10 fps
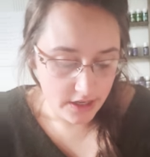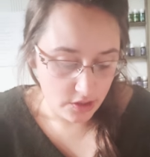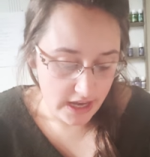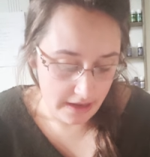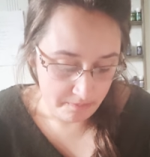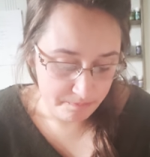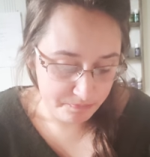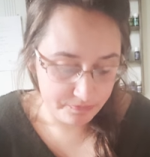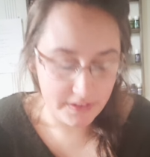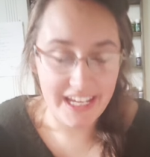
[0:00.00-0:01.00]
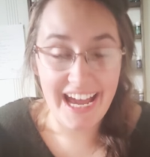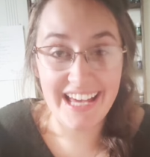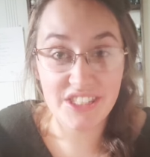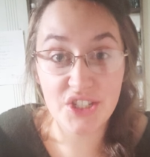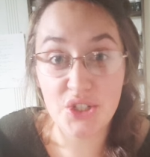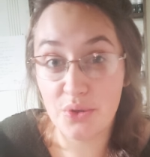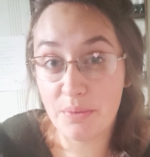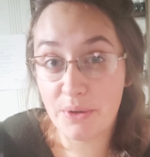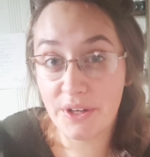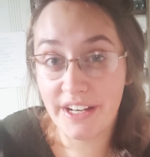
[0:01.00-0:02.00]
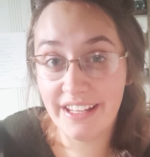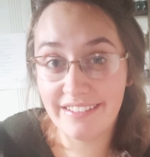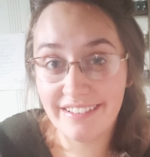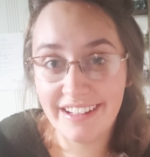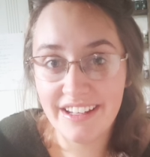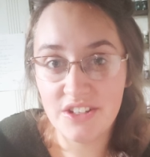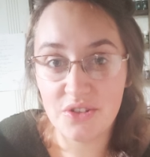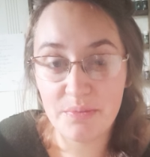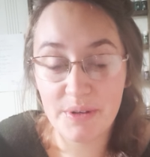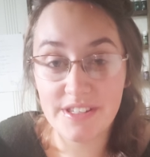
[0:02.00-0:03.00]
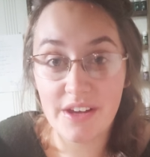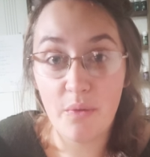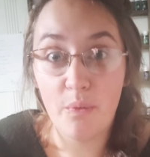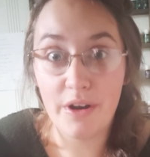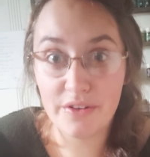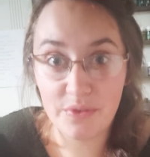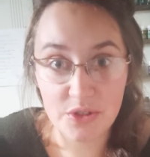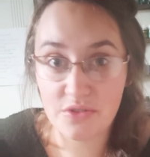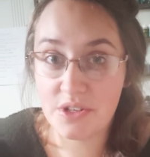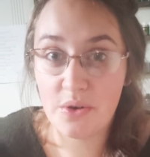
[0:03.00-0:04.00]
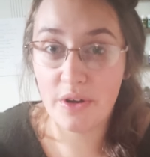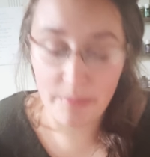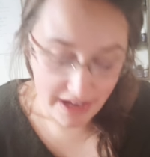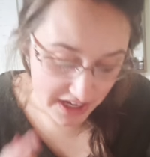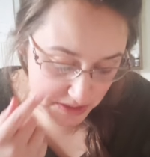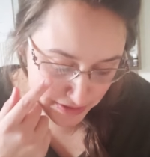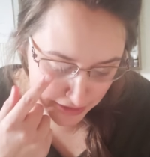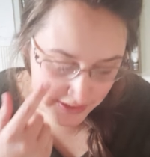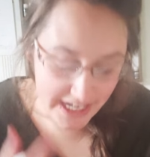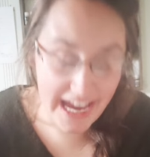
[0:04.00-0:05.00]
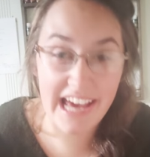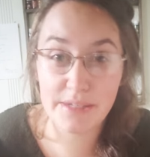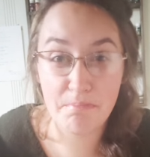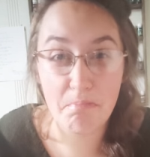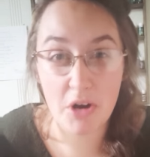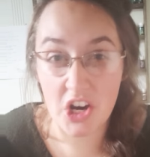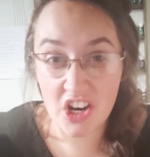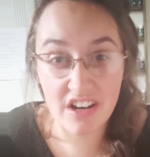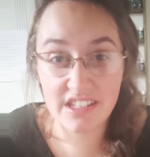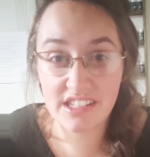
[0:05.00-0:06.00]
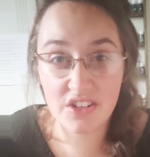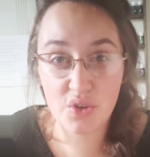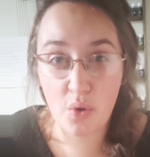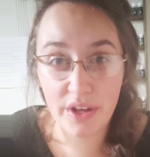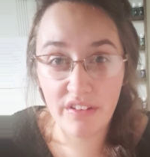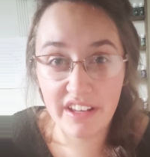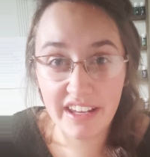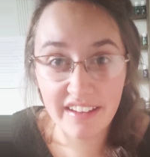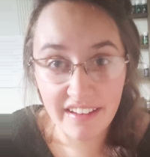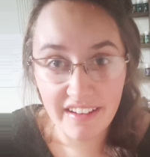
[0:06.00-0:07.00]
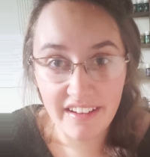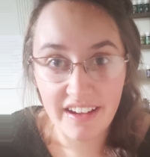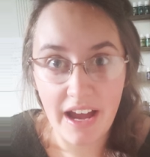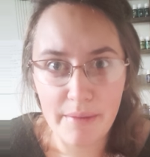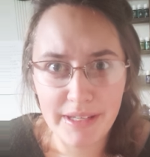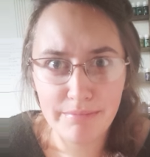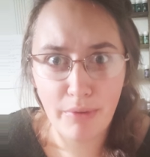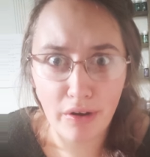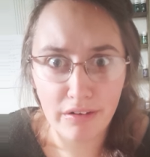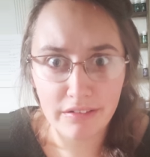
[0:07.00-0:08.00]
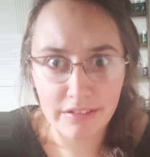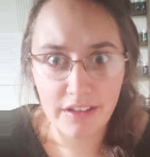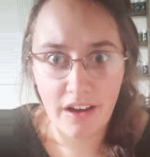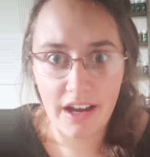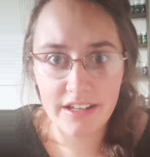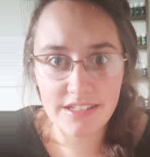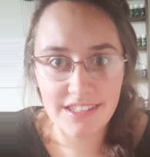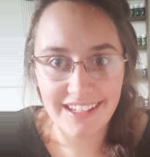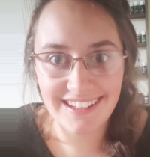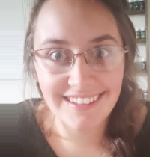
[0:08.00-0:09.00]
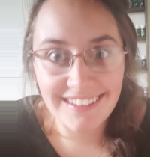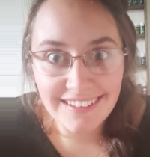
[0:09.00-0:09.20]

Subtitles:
Okay, it has juniper in it. Juniper is a wonderful tree oil. My husband loves it. It has myrrh essential oil in it. I mean, myrrh, you guys, like,